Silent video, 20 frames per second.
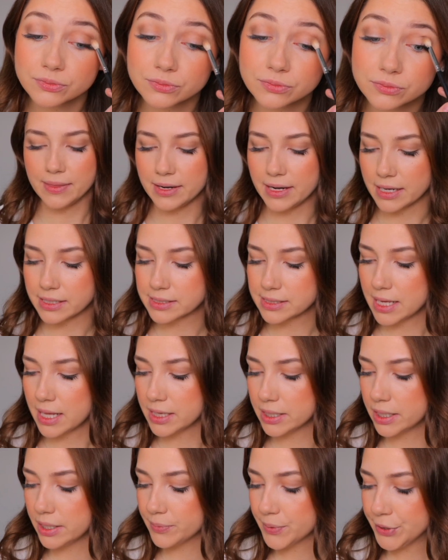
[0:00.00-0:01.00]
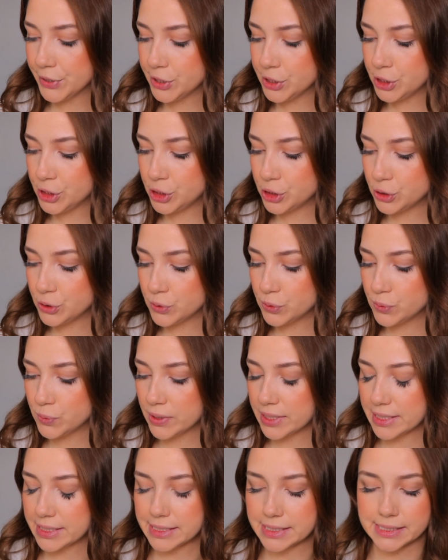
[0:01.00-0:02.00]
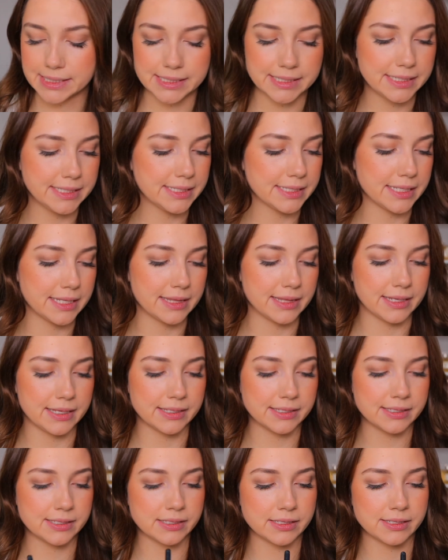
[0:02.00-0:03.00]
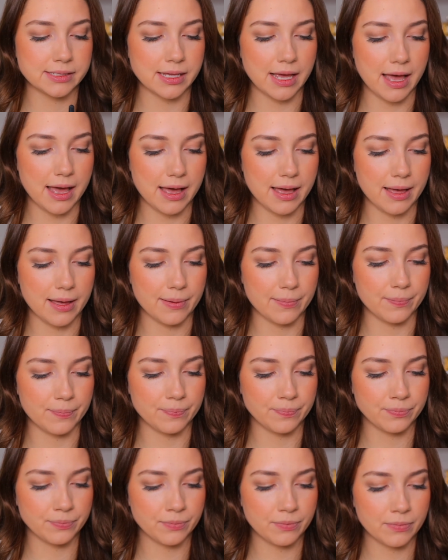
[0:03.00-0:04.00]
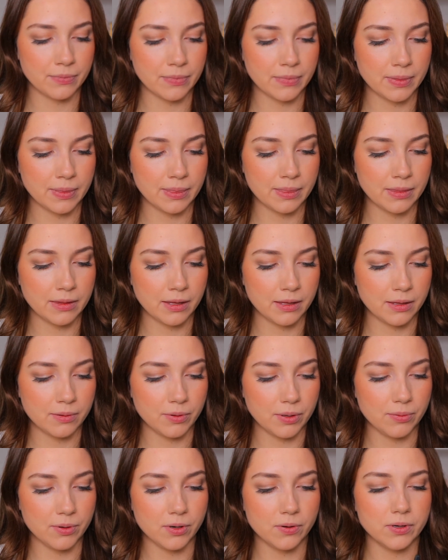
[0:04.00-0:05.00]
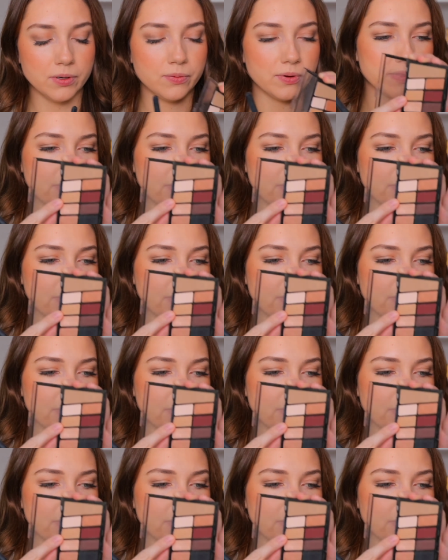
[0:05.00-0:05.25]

the next color I'm gonna do is this, I'm going with